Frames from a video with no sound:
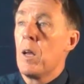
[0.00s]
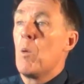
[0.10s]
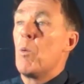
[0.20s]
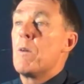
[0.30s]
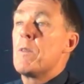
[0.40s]

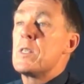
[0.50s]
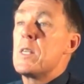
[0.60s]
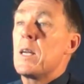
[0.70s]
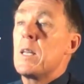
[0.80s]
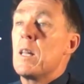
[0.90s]
whatever the
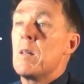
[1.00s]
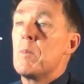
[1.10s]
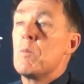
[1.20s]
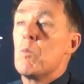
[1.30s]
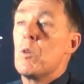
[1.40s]
second
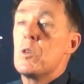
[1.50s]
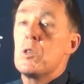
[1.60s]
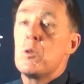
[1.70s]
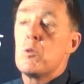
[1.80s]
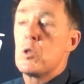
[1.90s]
element
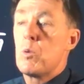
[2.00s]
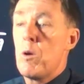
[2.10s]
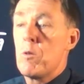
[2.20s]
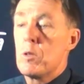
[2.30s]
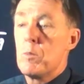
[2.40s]
was, you
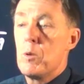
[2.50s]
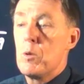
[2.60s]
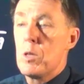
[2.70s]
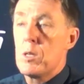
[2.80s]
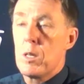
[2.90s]
square it to
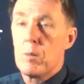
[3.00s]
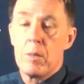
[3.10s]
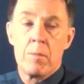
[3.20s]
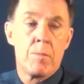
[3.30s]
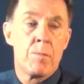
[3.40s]
produce this
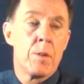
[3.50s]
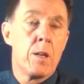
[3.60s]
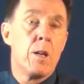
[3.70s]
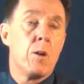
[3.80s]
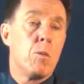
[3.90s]
element.
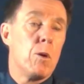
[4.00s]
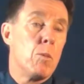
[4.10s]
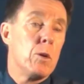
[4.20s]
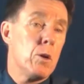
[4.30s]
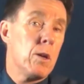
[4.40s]
Well,
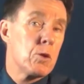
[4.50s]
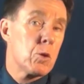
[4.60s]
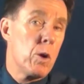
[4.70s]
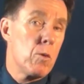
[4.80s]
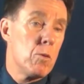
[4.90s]
we don't have a
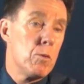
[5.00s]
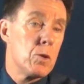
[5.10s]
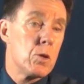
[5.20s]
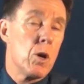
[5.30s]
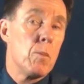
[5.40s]
square root
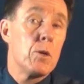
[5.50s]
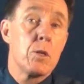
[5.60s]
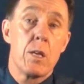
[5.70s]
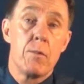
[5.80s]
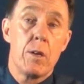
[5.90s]
this time, I
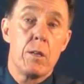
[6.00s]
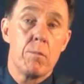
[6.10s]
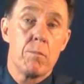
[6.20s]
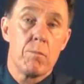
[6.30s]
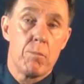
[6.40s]
just have a
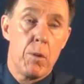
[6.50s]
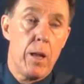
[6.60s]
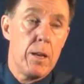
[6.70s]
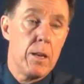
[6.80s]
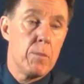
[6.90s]

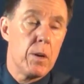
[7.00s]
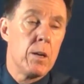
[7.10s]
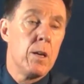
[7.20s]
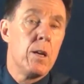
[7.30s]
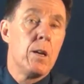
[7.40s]
plain number.
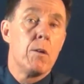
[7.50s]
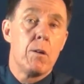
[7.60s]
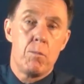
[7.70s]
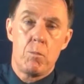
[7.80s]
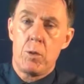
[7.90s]

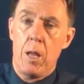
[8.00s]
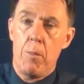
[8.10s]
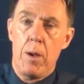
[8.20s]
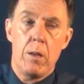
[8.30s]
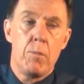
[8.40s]
Same
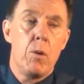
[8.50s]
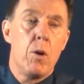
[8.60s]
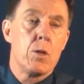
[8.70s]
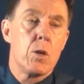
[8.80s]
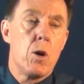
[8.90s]
pattern
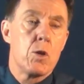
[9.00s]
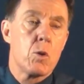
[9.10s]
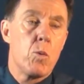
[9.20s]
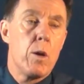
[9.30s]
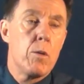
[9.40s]
applies. I
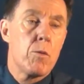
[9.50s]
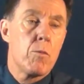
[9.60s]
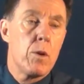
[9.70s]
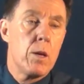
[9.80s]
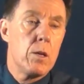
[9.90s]
square the
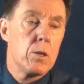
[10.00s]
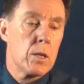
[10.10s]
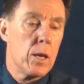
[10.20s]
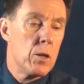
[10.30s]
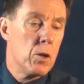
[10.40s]
3 to
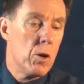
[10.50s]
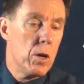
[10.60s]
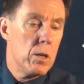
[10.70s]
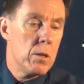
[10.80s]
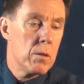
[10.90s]
get 9.